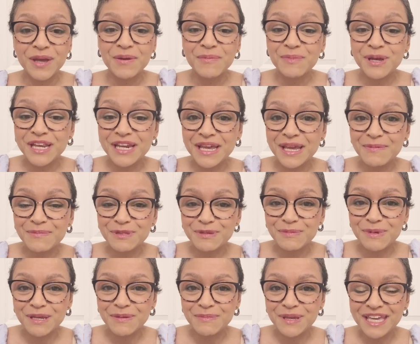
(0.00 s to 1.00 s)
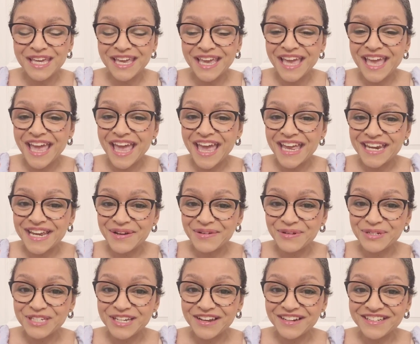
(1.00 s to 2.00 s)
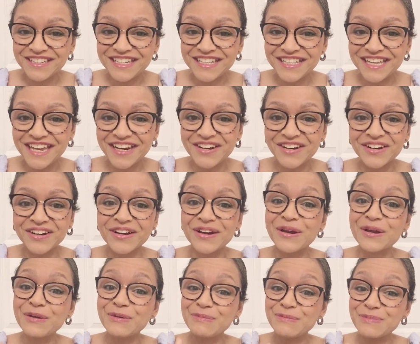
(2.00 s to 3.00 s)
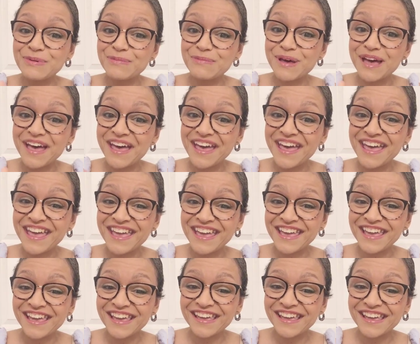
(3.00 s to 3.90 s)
My name's Mimi, and I will talk to you later. Bye-bye.